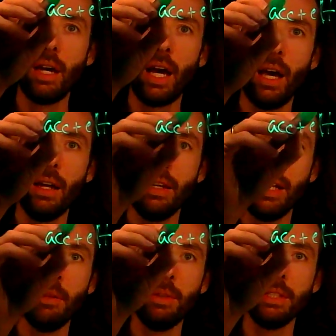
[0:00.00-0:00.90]
and an
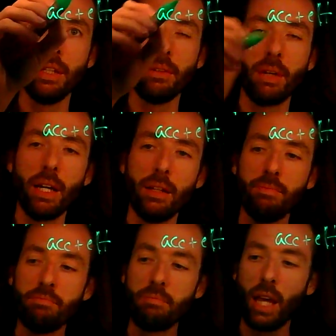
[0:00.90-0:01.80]
element on the right
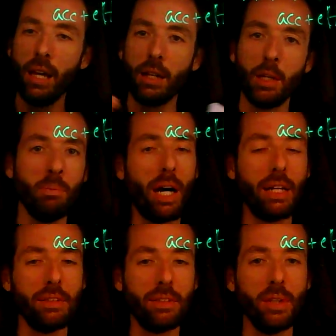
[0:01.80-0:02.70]
and
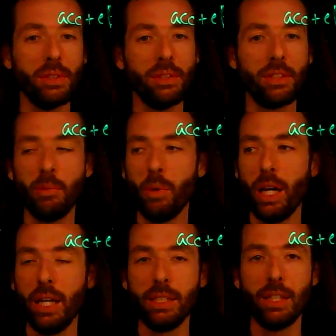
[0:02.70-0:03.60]
combines those in some
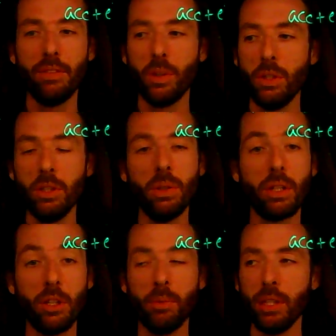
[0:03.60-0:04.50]
way to give you a new
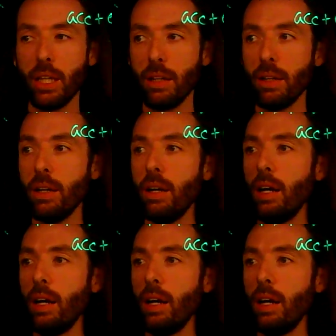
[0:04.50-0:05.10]
accumulator